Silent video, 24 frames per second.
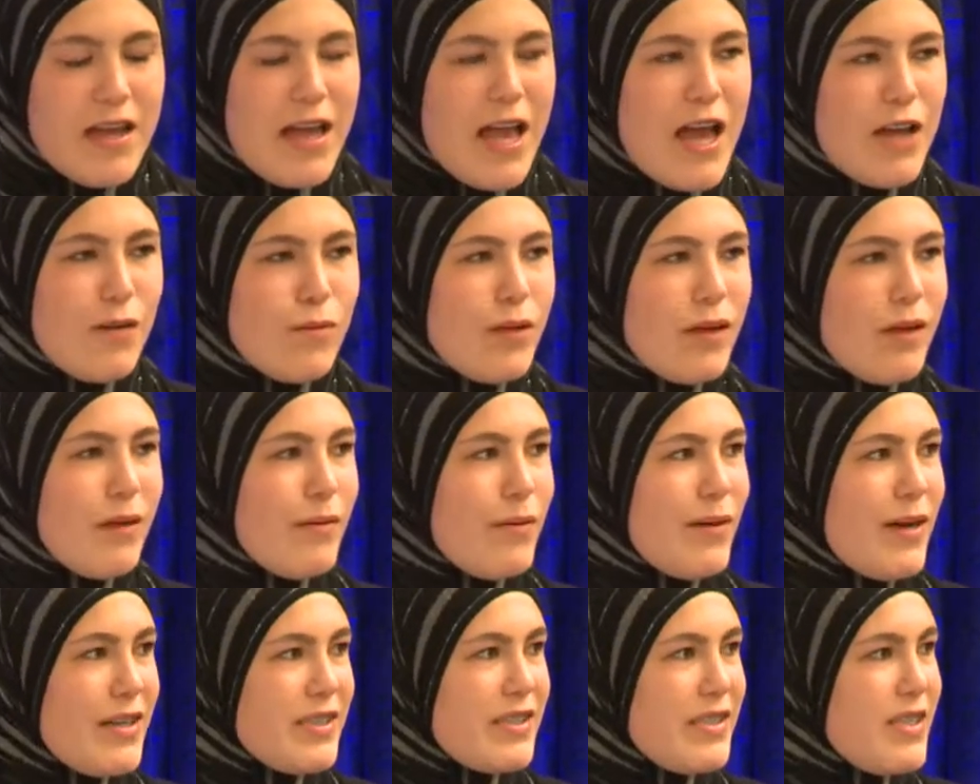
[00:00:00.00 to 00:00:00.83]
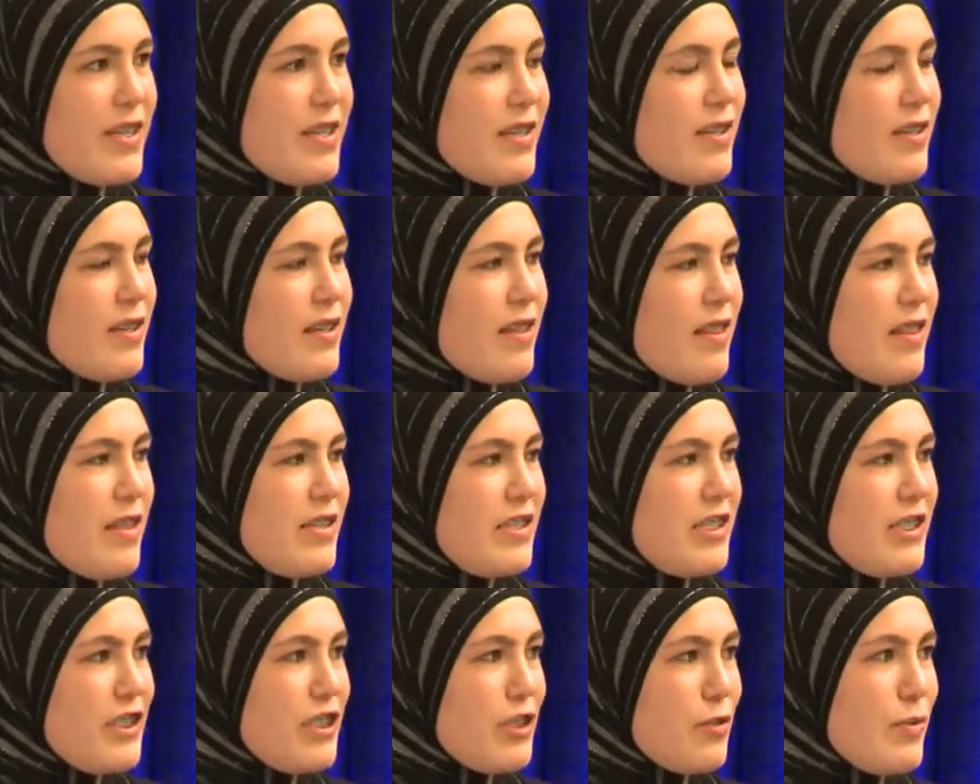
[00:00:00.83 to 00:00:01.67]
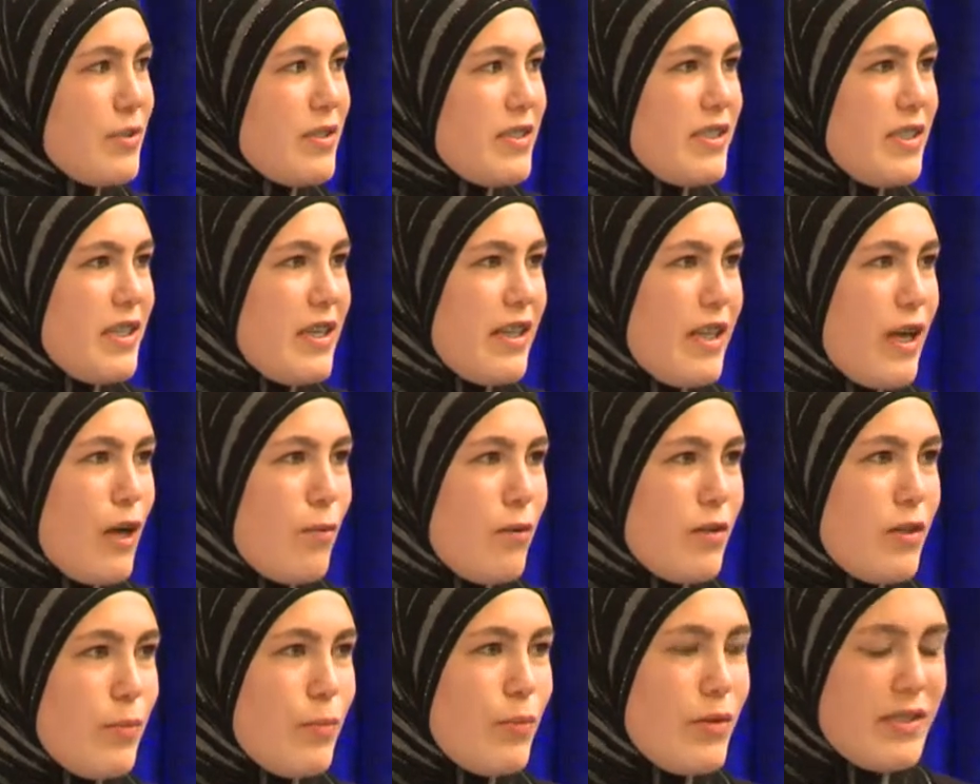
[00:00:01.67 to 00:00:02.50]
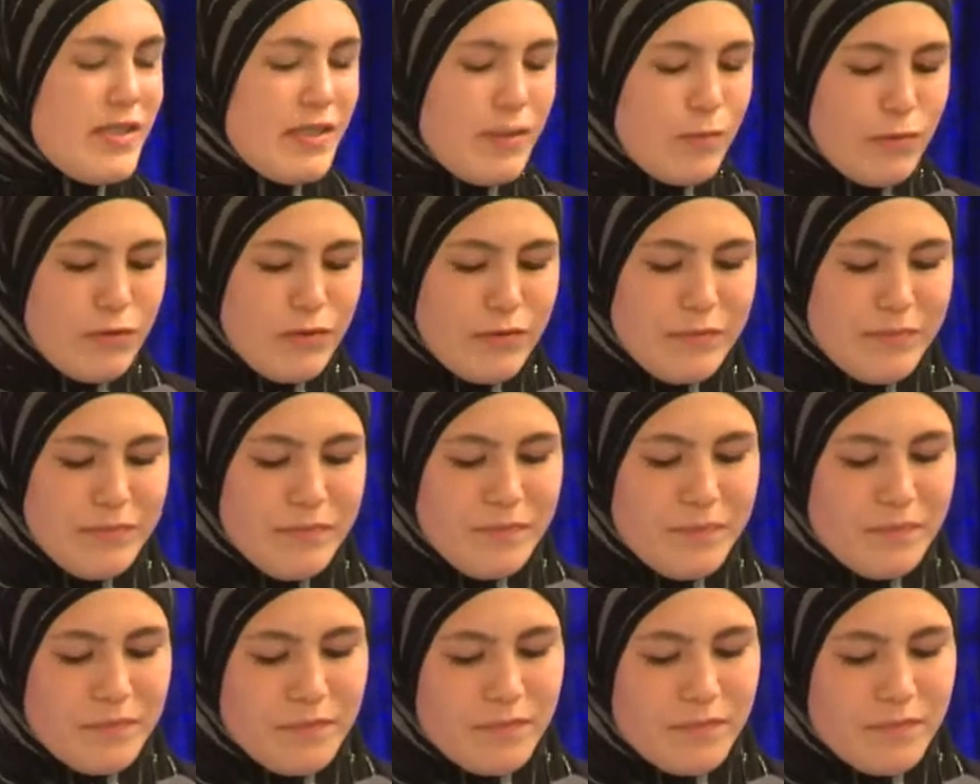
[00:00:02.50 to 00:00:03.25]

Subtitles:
and when I walked in, the teacher was sitting there with the principal.